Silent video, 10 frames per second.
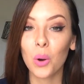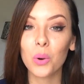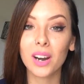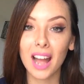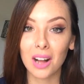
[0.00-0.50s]

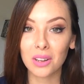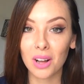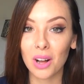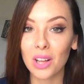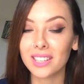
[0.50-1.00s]
or
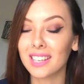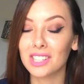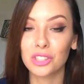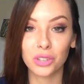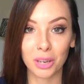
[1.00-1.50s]
alcohol. It
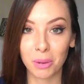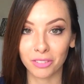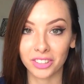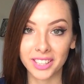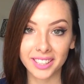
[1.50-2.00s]
does the trick
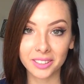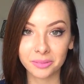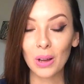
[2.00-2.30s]
perfectly.